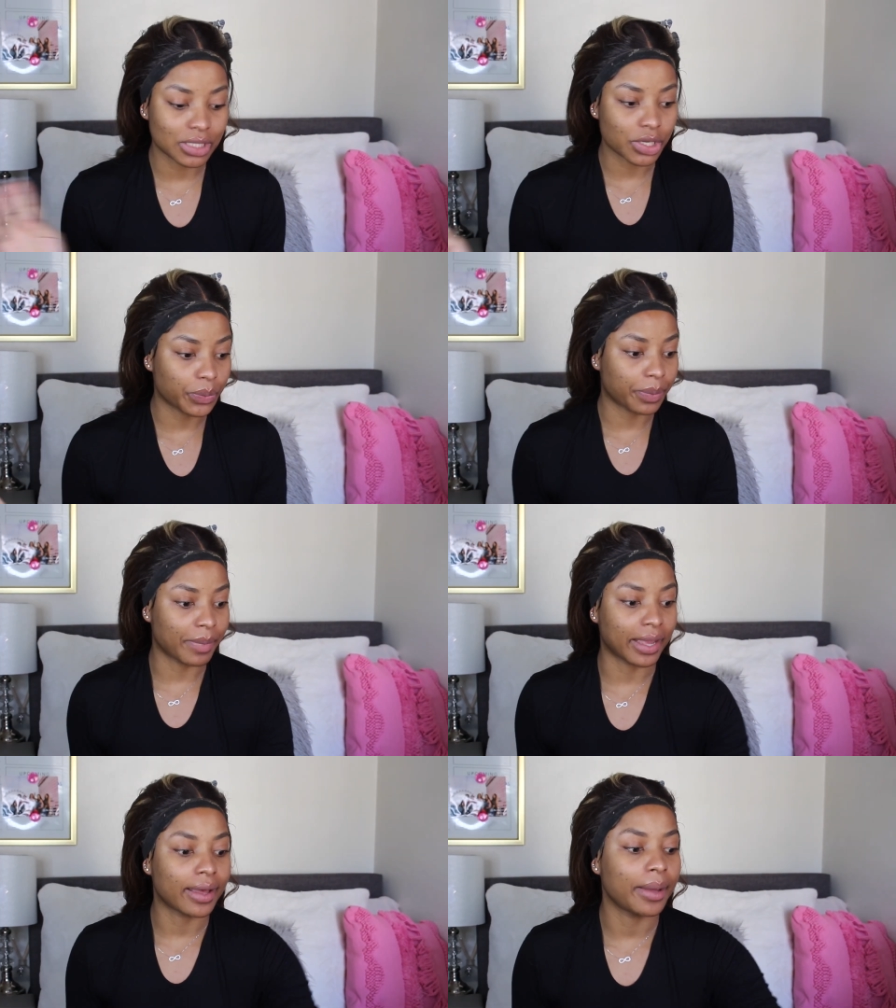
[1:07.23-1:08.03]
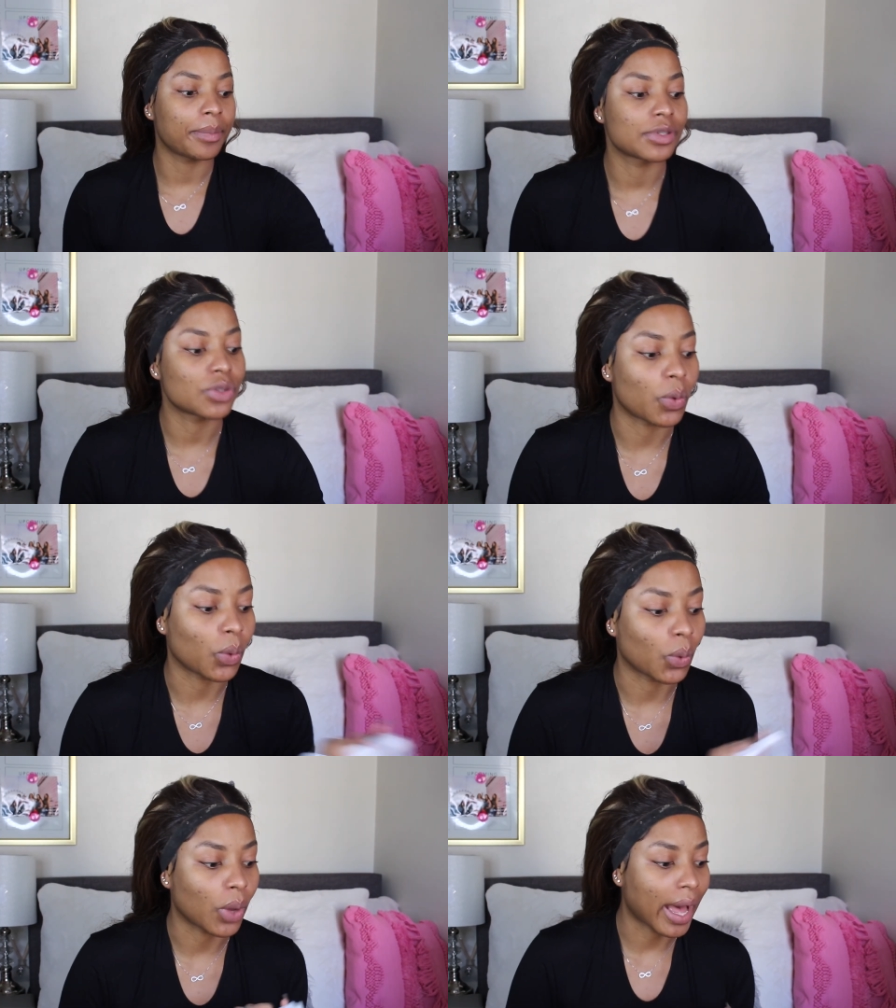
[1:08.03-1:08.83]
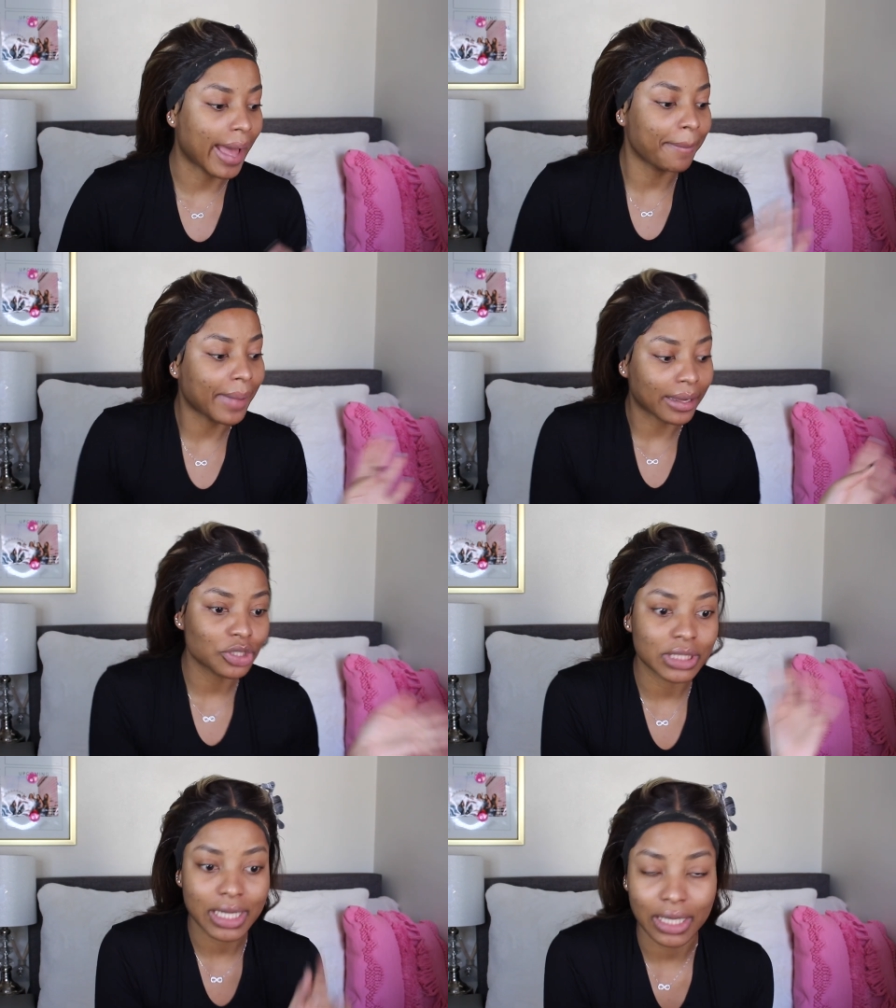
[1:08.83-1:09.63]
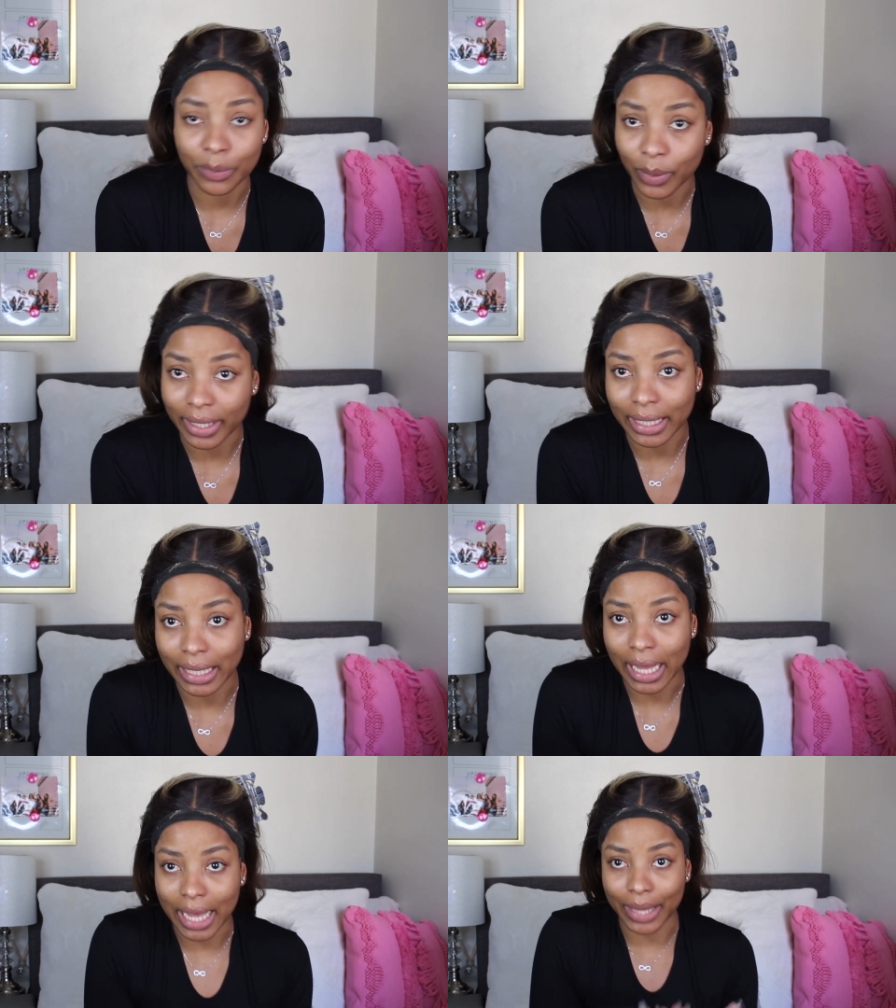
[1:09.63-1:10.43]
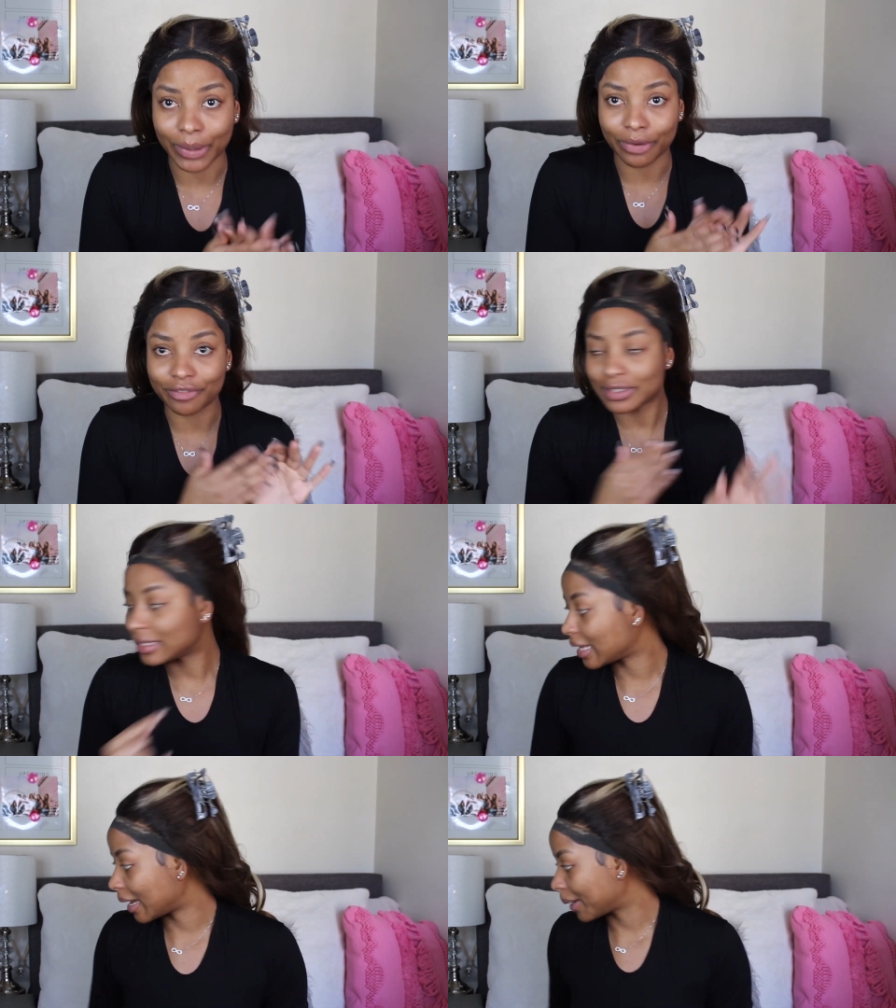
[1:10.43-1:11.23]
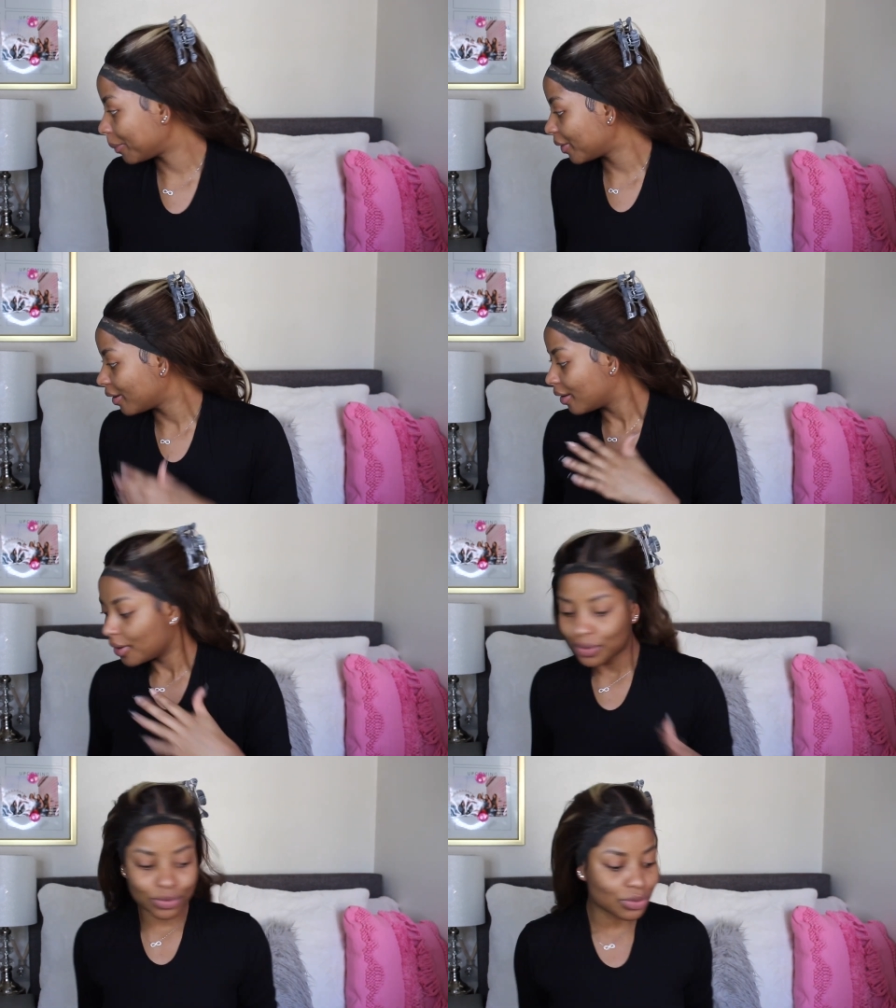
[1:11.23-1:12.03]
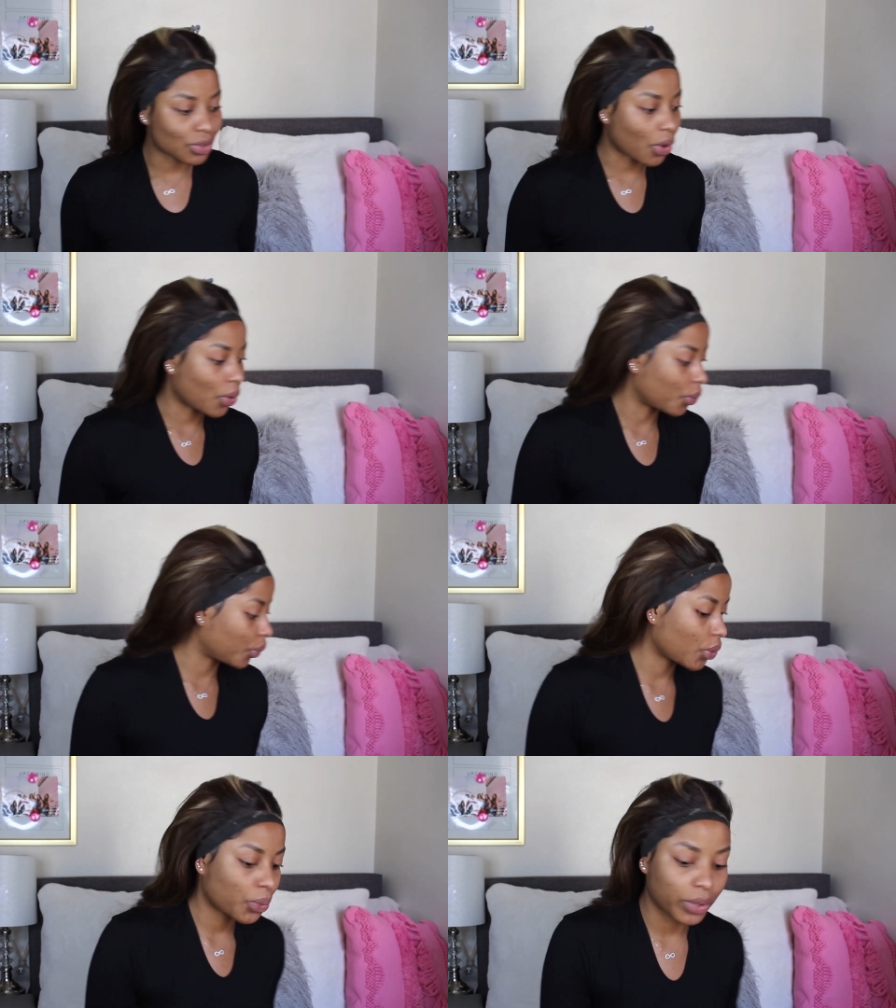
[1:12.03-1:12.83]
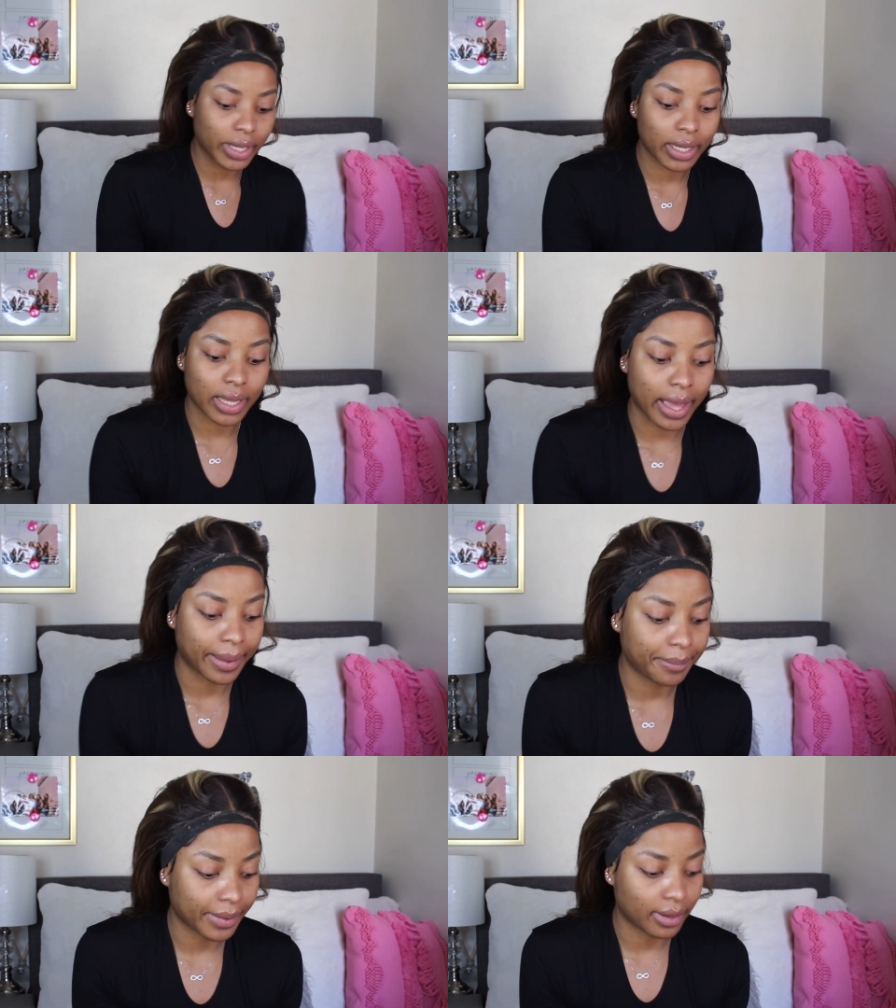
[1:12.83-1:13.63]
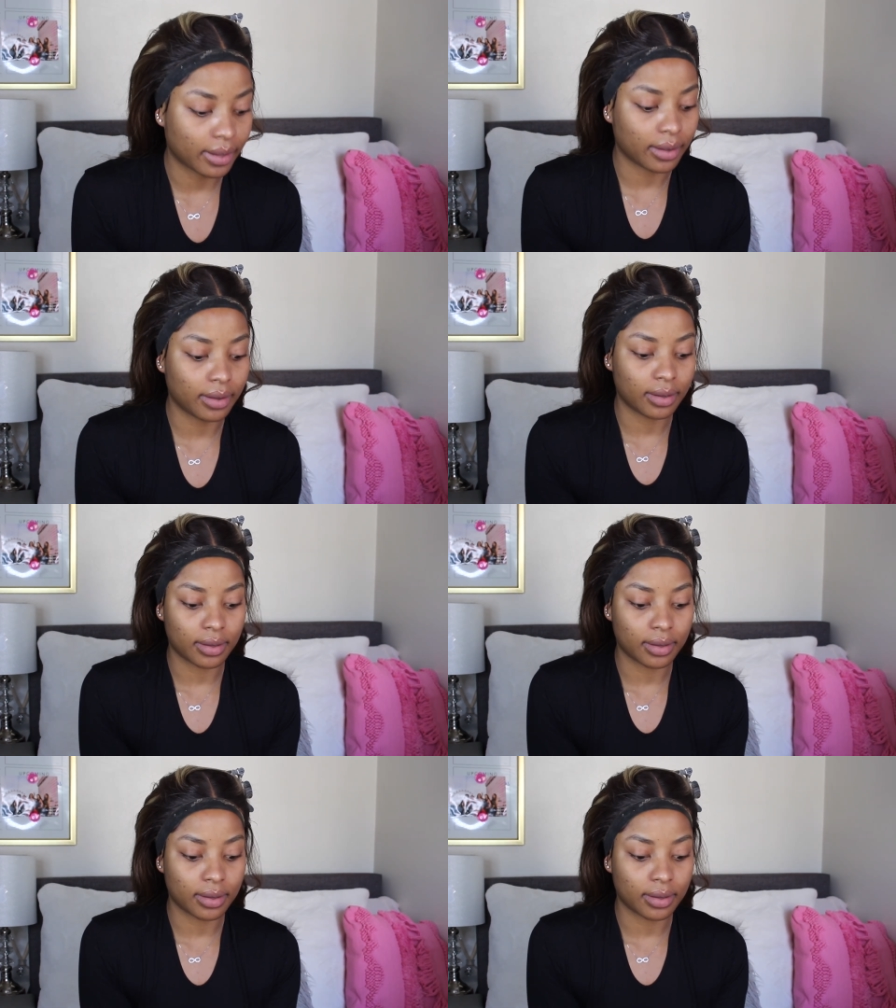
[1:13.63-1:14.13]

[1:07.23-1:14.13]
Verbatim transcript: start with makeup. So I'm actually kind of running out of time. So real quick, I'm gonna